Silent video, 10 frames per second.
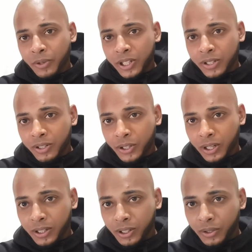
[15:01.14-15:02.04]
research
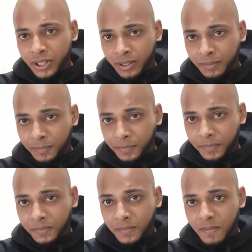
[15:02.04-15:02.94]
on gluten.
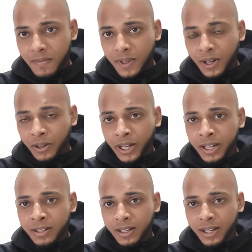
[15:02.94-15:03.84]

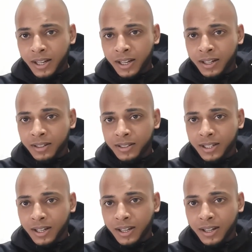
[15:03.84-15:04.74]
Okay? And
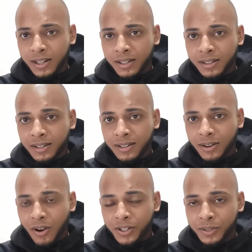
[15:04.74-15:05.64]

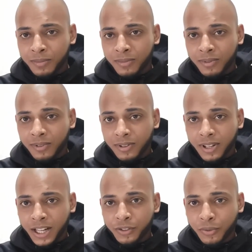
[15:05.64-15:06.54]
awesome.
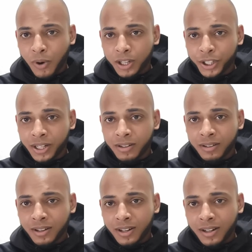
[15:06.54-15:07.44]
Thanks for watching.
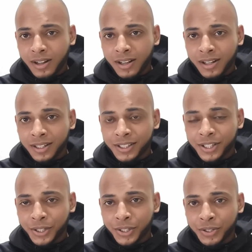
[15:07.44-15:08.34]
And I'll
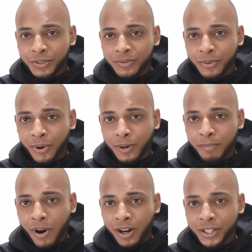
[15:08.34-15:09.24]
see you soon for
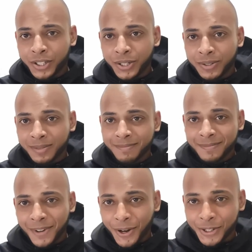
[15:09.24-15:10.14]
part two.
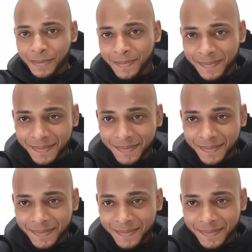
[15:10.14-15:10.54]
Awesome.